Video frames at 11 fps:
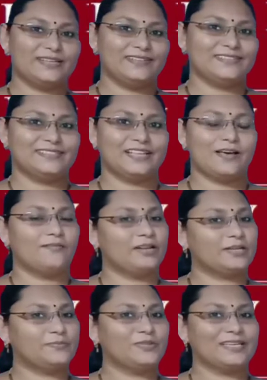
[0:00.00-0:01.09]
students,
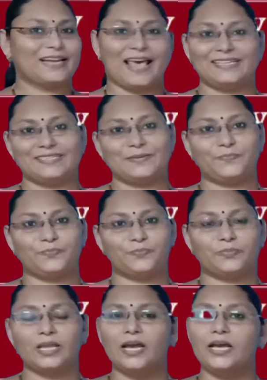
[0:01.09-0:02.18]
welcome to the class.
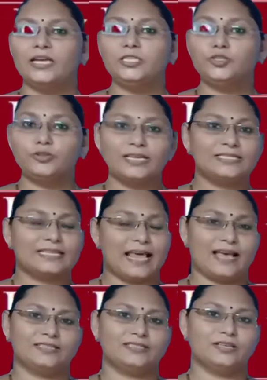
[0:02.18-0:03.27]
In today's
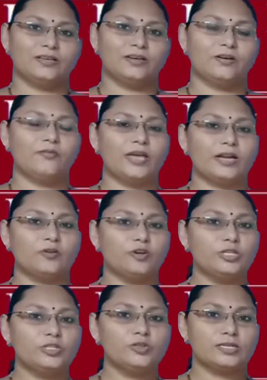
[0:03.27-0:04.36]
class, we are
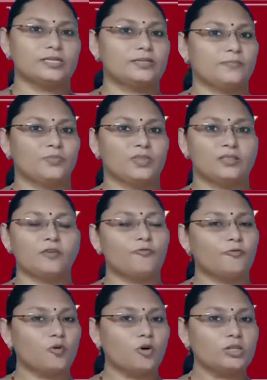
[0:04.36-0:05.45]
going to learn the
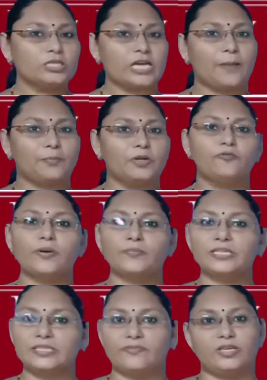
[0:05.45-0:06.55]
fourth chapter from
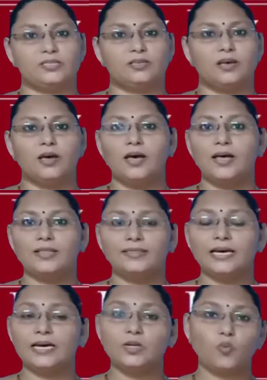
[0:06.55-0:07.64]
the Civics.
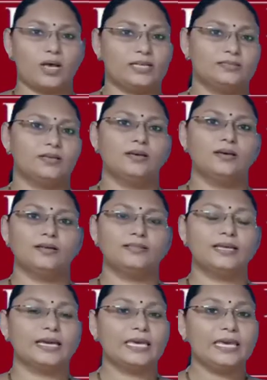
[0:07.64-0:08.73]
That was the
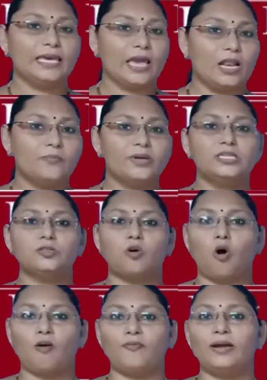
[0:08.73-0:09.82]
key elements
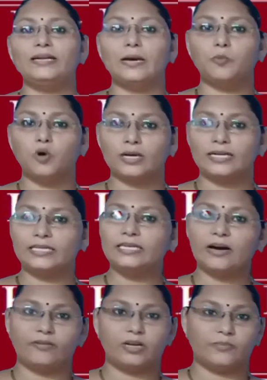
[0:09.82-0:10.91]
of a democratic
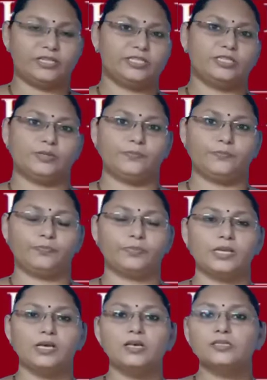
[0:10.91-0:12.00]
government.
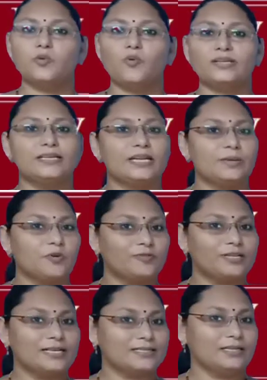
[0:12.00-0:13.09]
So what is the name of the
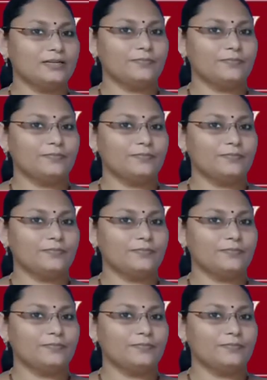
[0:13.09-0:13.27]
lesson?